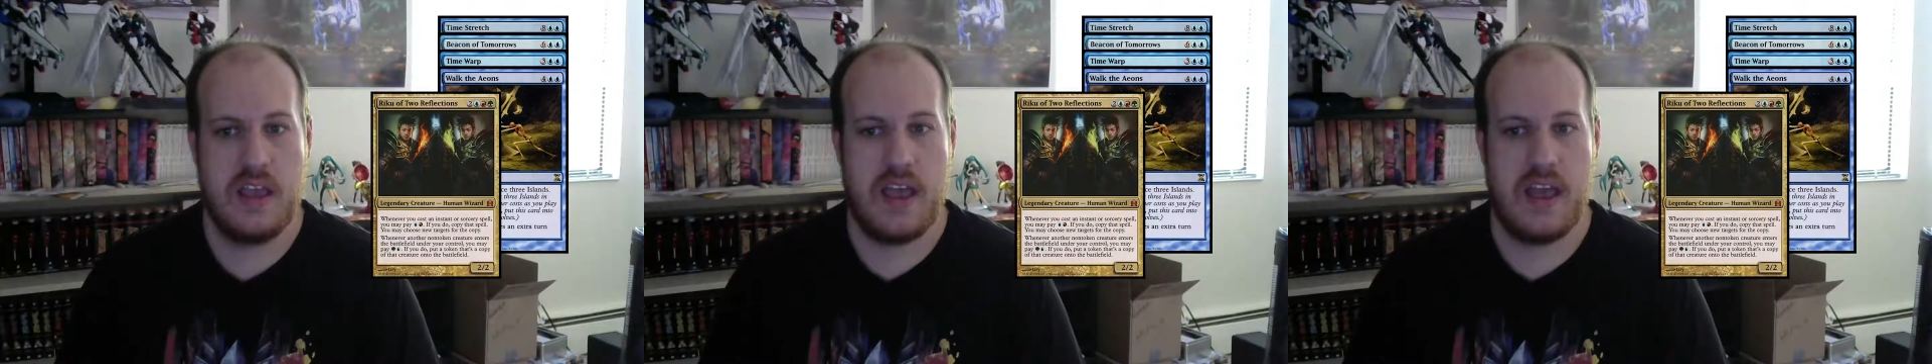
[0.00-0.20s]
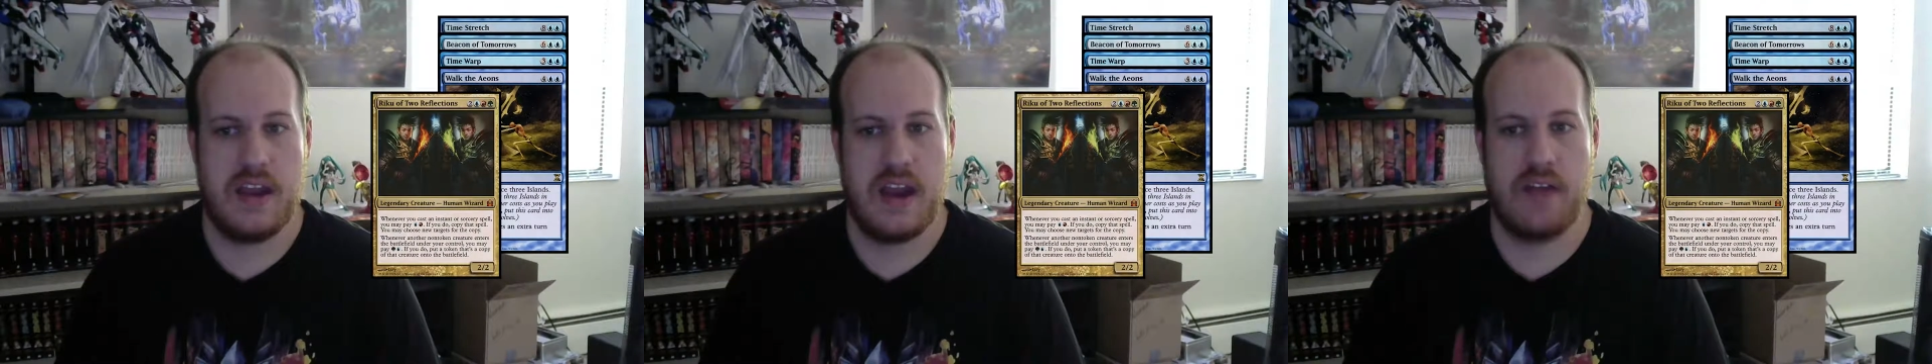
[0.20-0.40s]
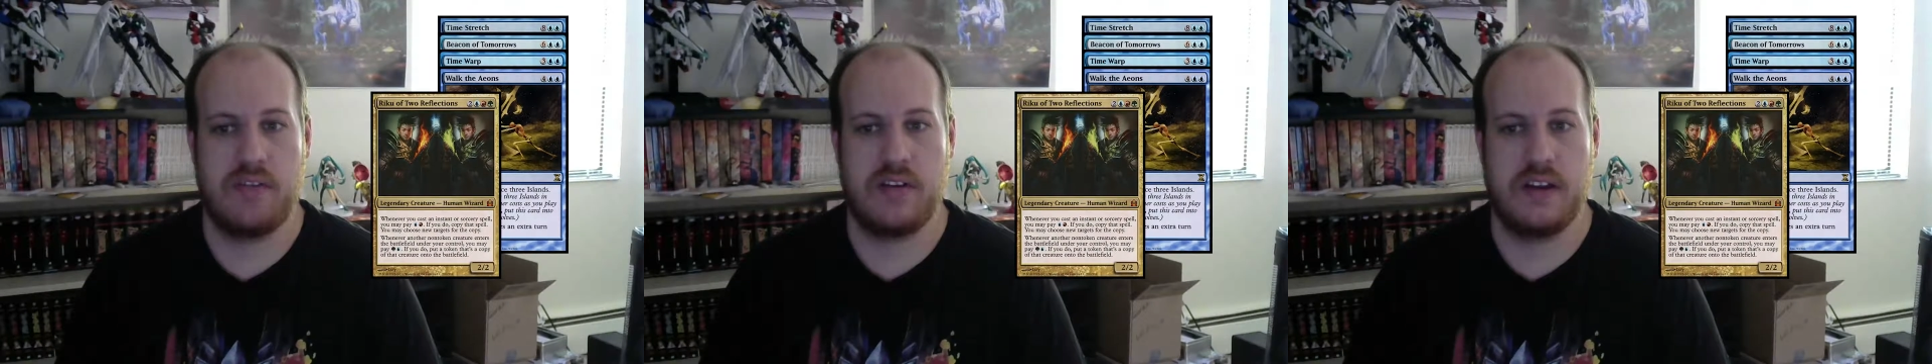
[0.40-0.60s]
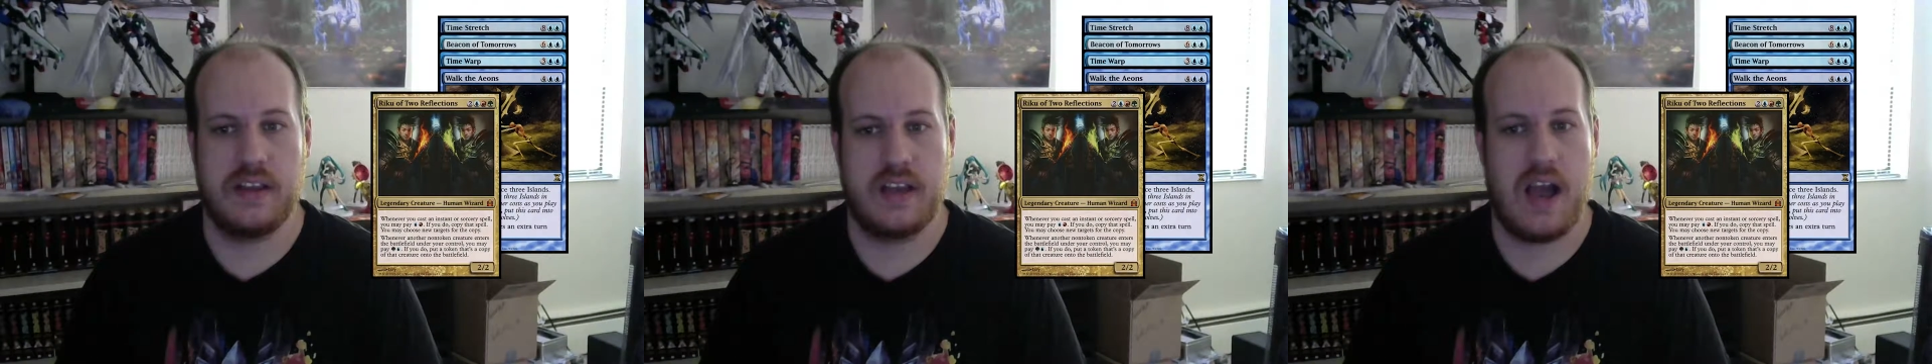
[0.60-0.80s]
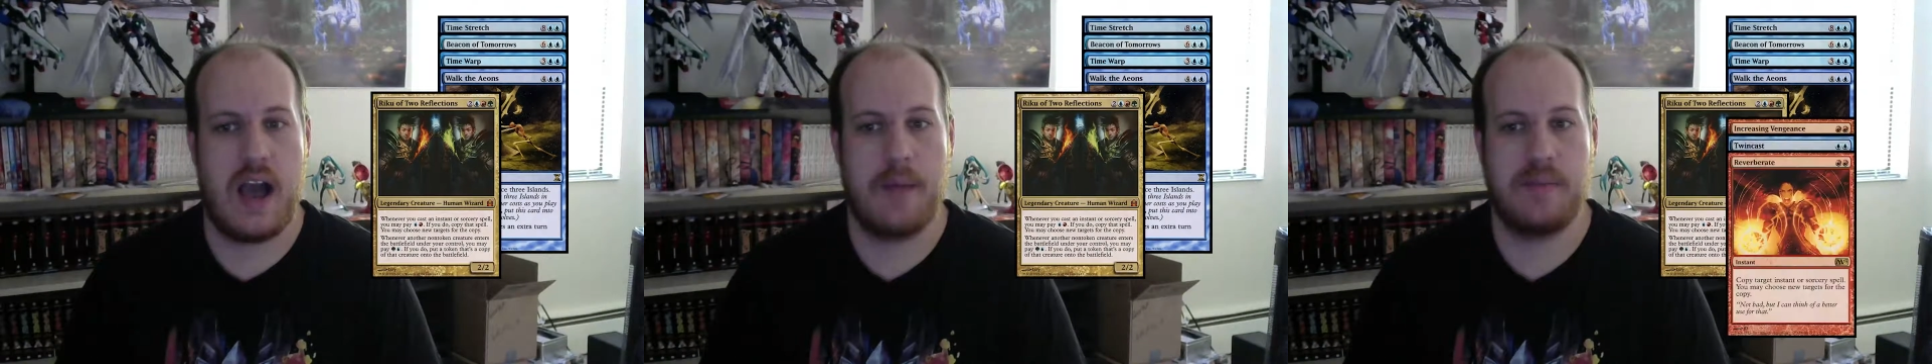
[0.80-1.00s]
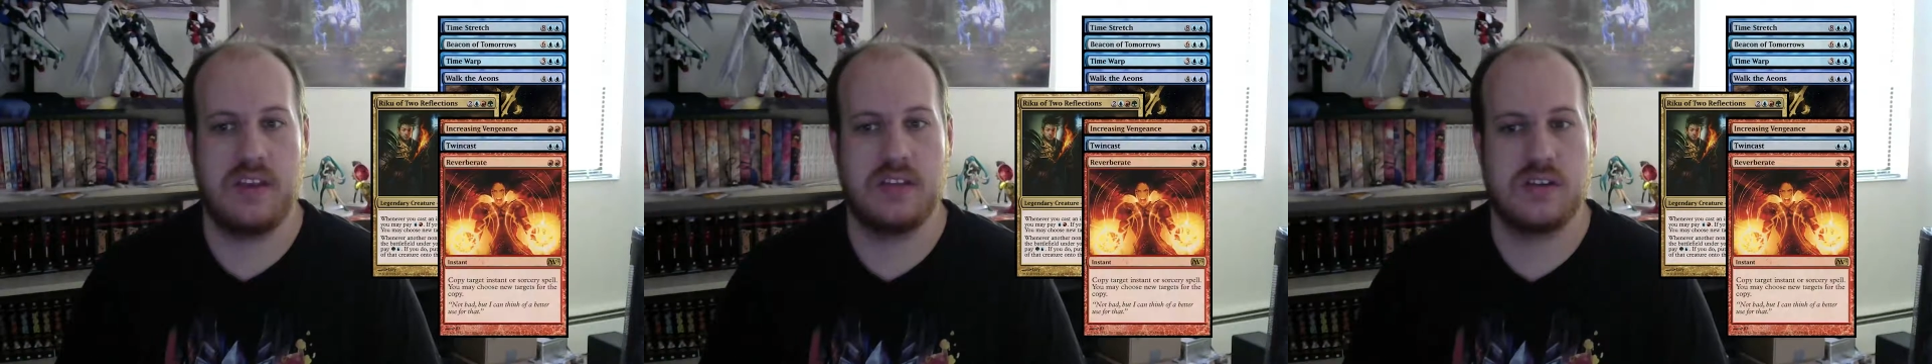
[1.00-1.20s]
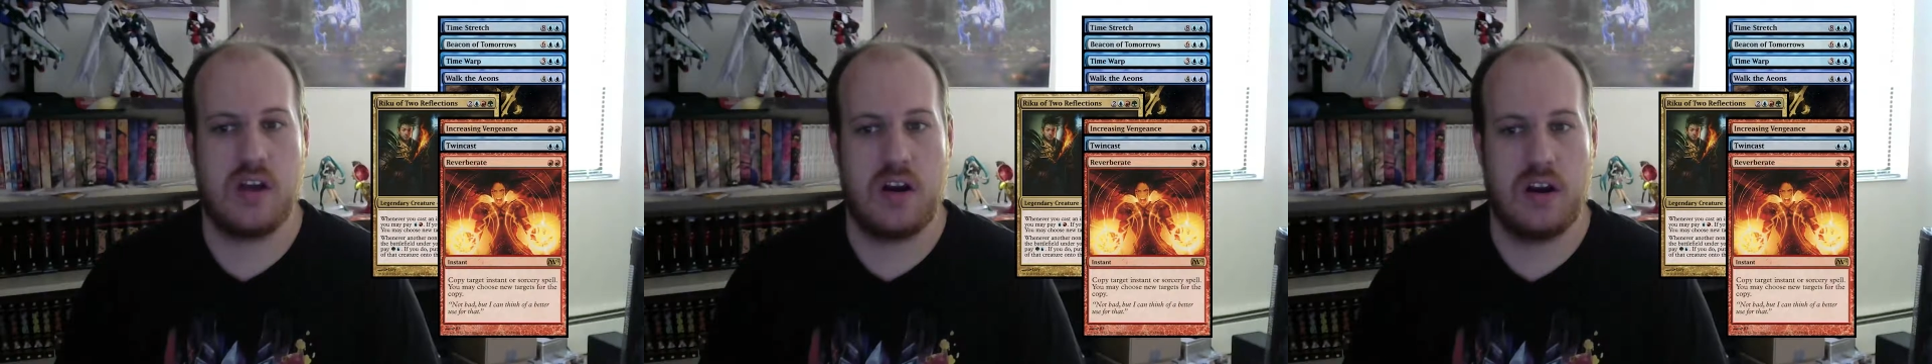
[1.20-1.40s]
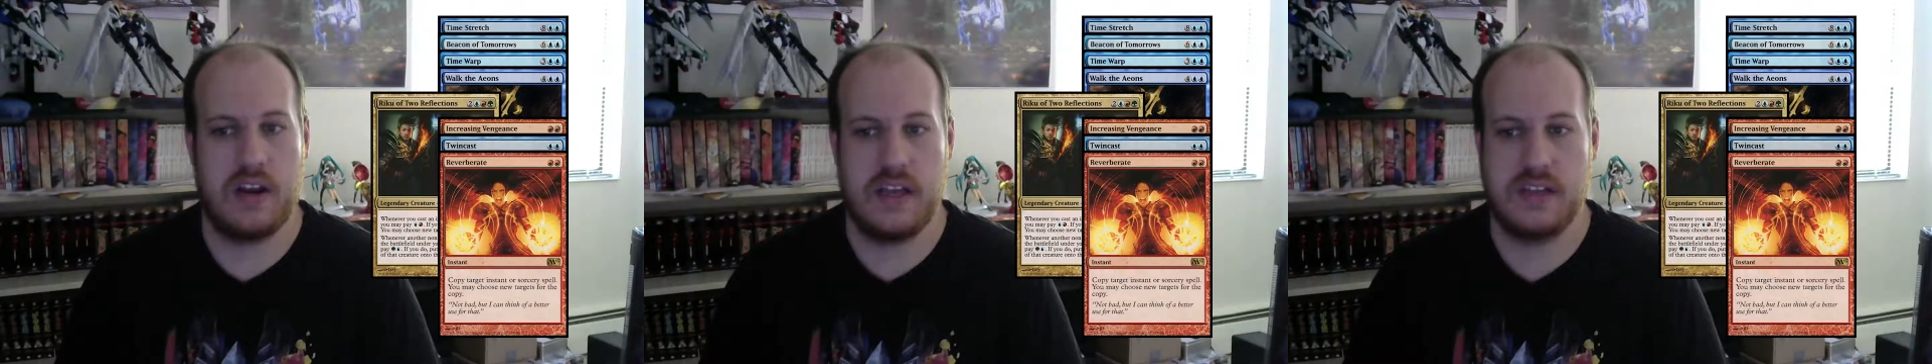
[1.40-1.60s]
and every copy
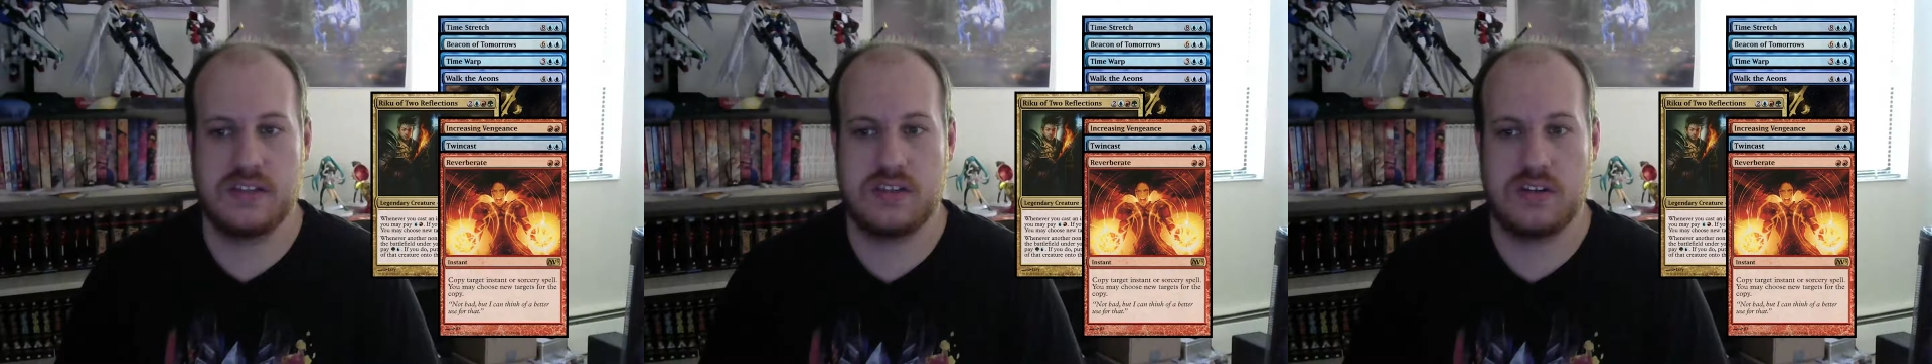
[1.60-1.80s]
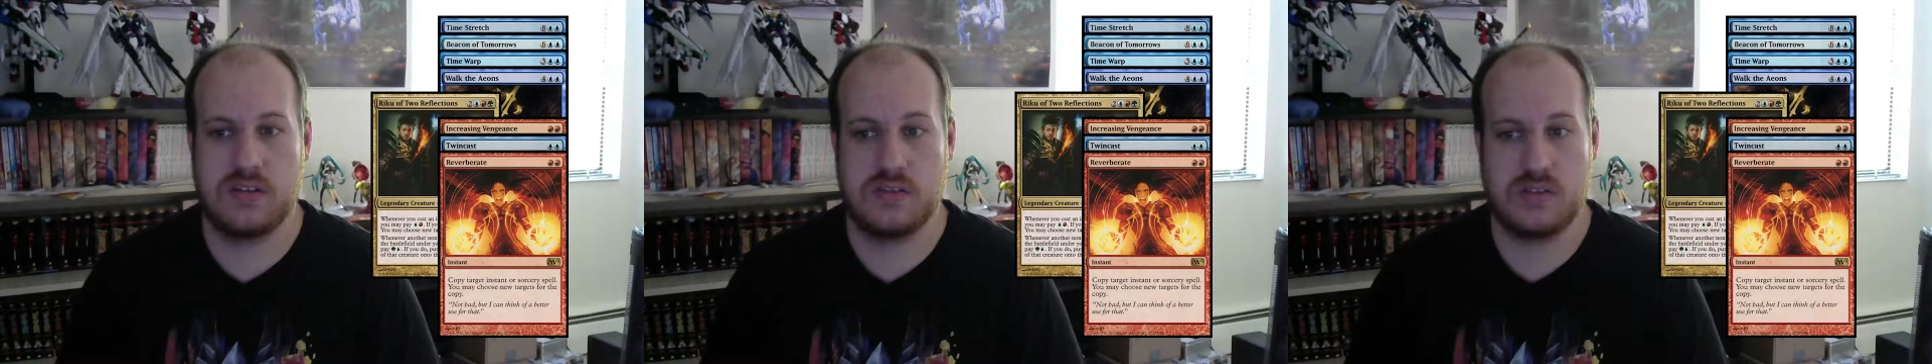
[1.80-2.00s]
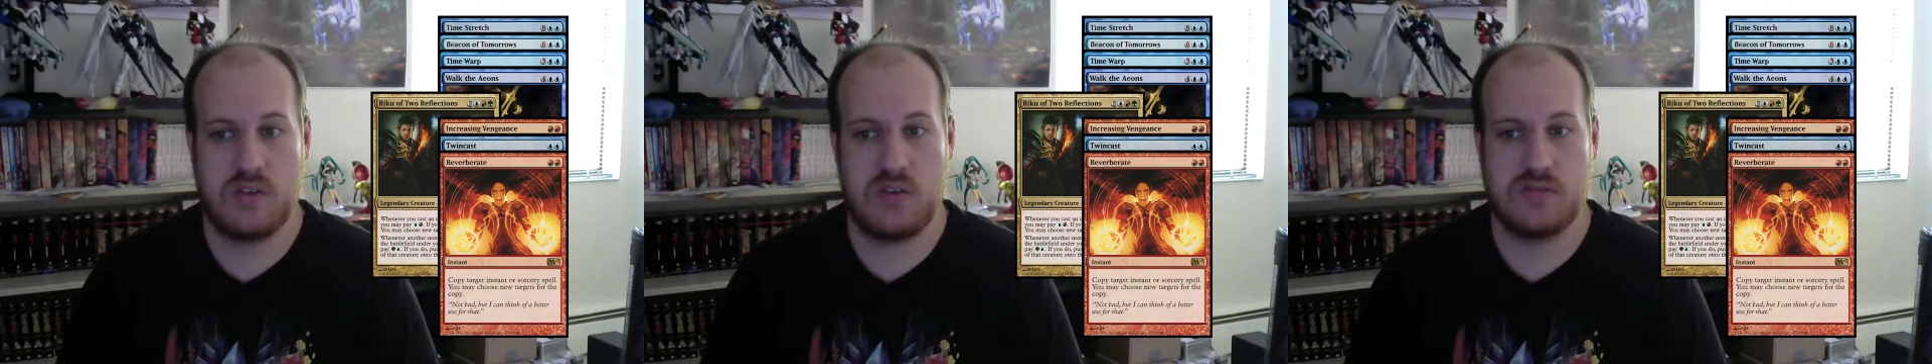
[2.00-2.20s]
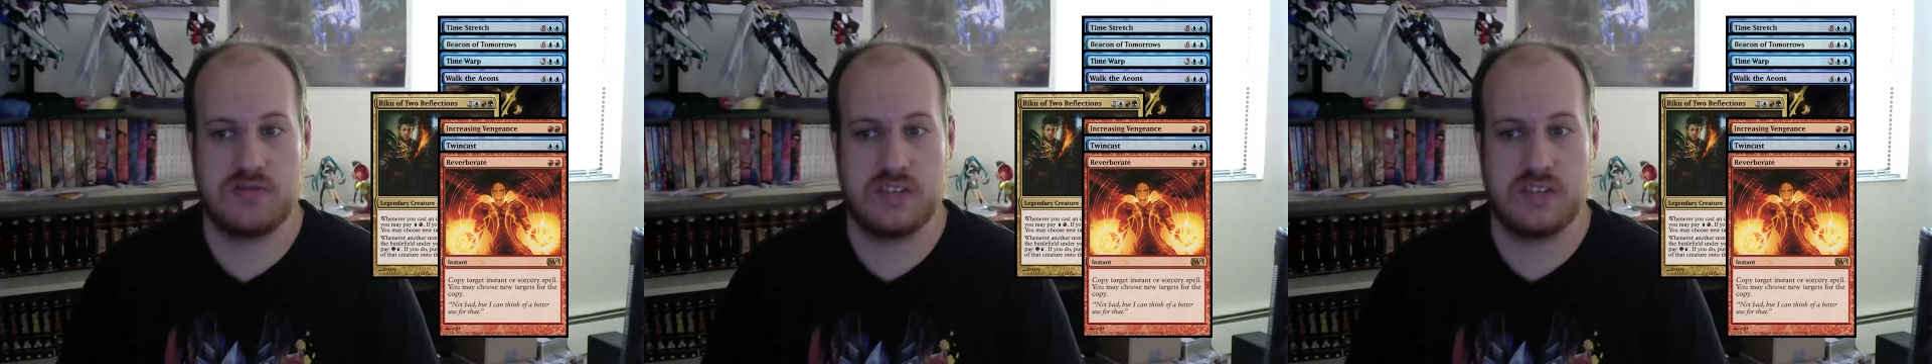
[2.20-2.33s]
target instant or sorcery